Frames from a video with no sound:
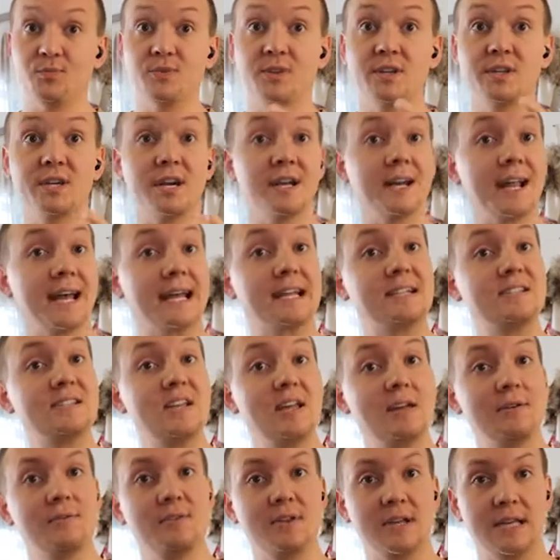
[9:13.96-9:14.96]

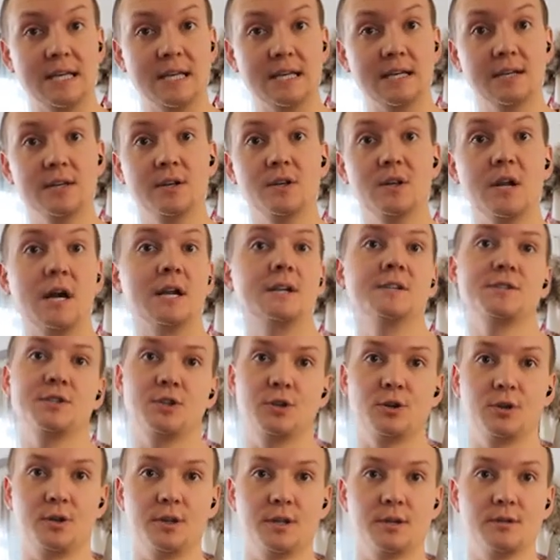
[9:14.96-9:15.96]
Connectivity, not as
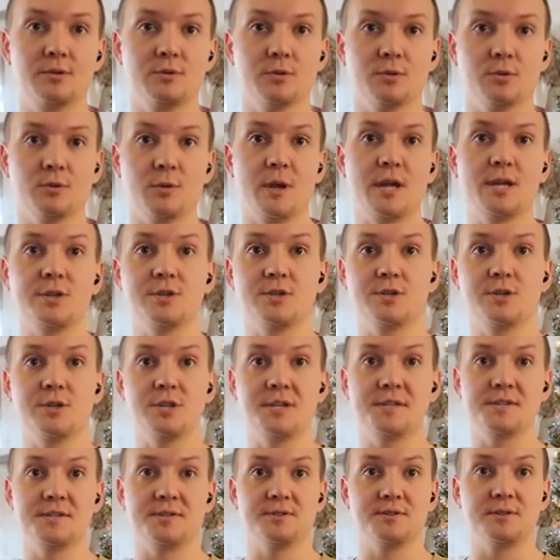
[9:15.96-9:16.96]
good. The range
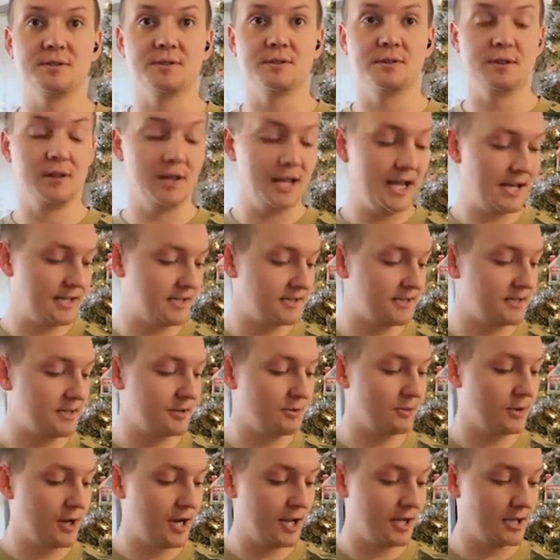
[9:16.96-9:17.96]
is less than
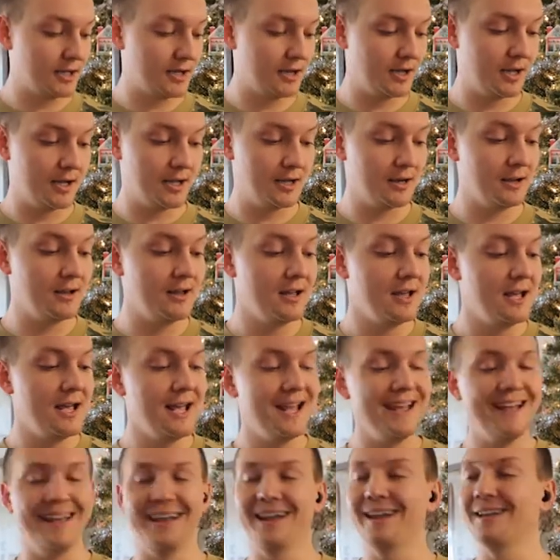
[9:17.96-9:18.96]
Raycon.
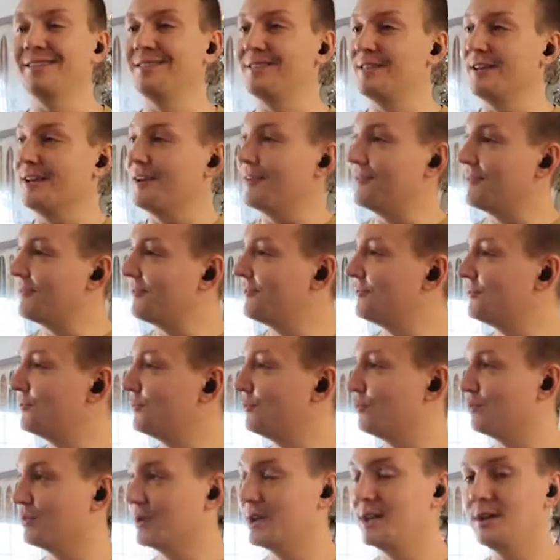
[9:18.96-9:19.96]
And the
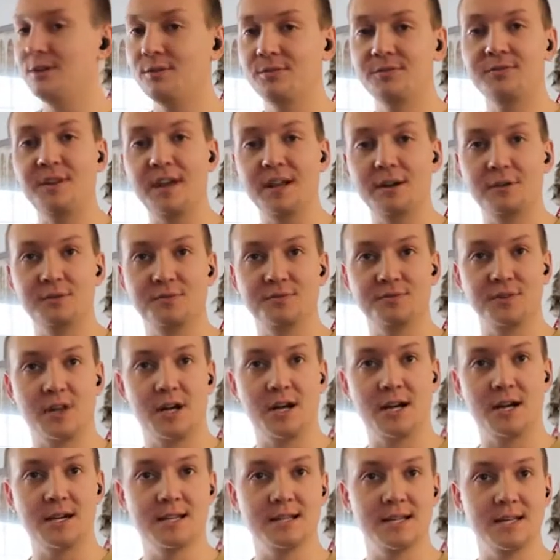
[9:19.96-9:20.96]
real fatal
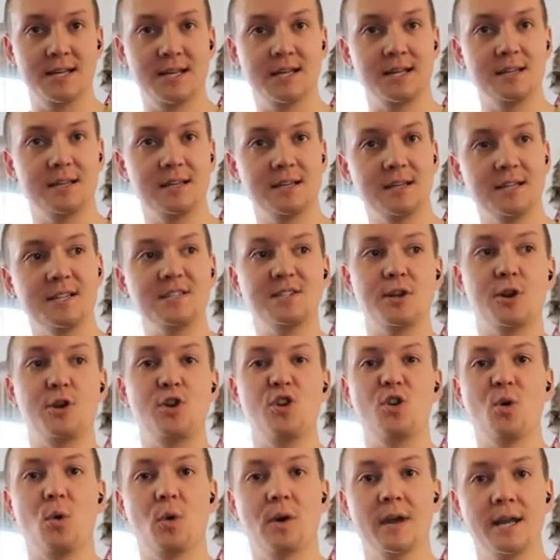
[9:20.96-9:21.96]
flaw that is
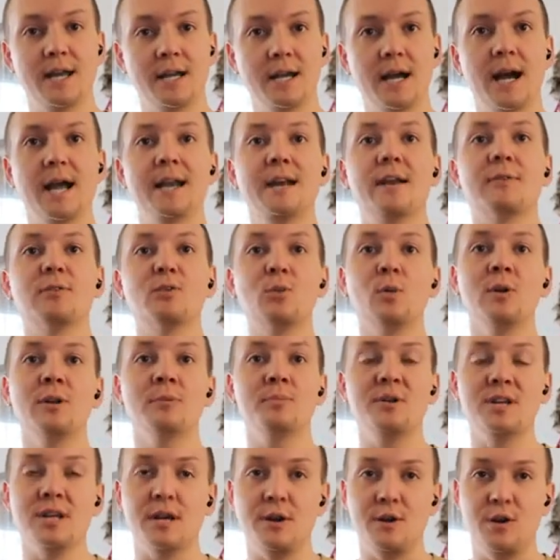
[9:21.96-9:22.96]
annoying, I never want to
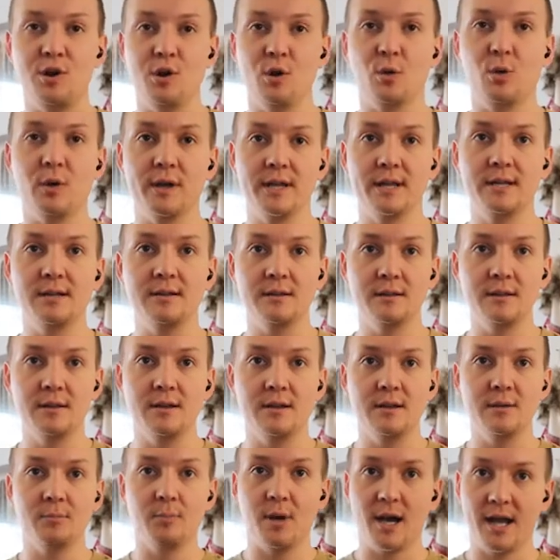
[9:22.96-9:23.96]
be annoyed
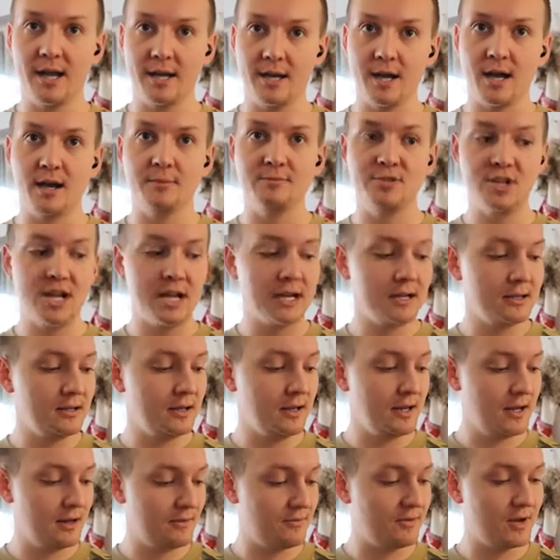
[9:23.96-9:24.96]
by an object,
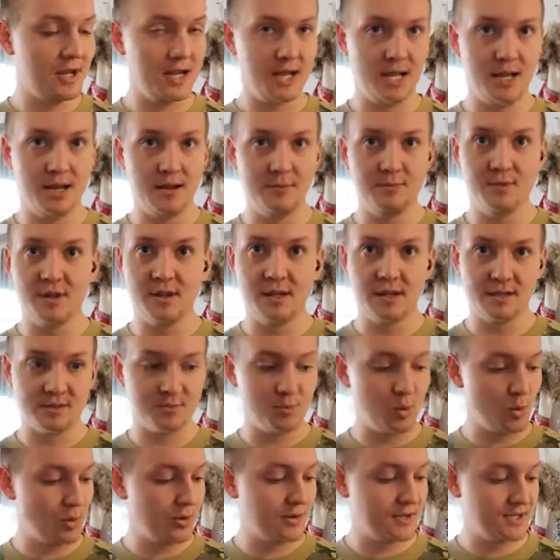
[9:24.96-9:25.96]
and if I am, then that's
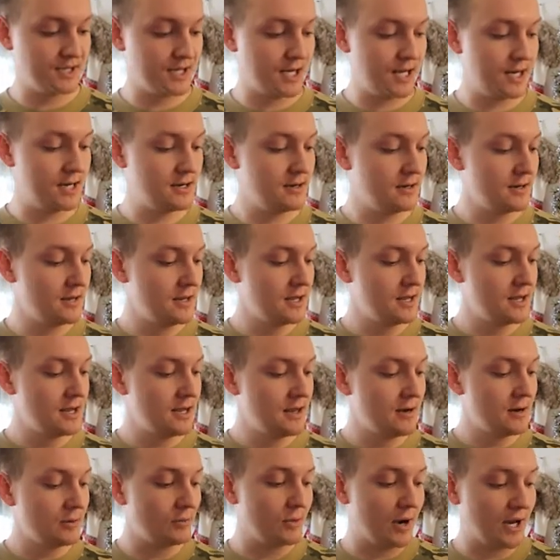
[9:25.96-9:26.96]
poor design.
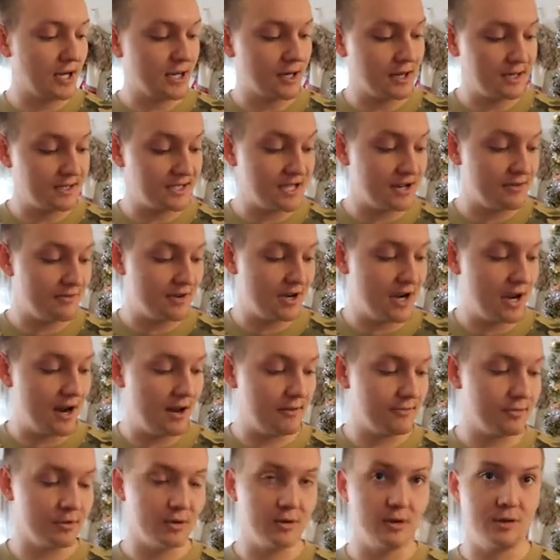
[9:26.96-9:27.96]
Raycons have
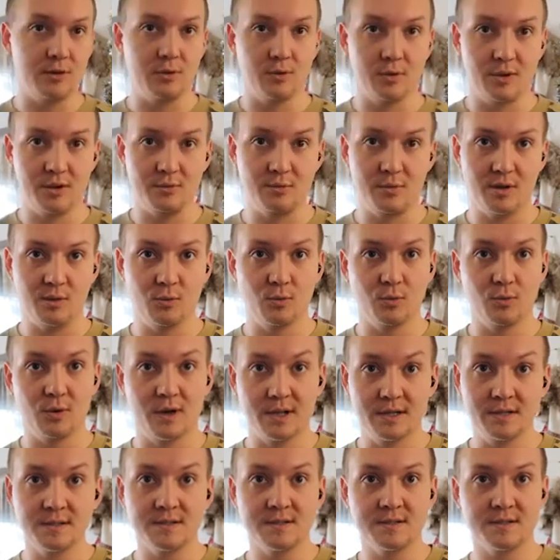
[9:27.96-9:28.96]
never annoyed me
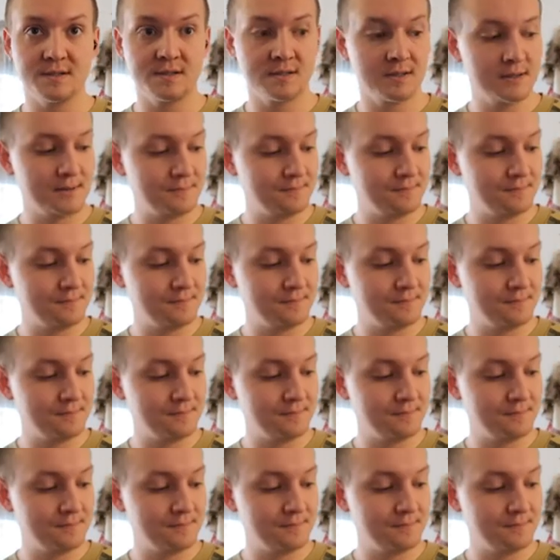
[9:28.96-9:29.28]
once.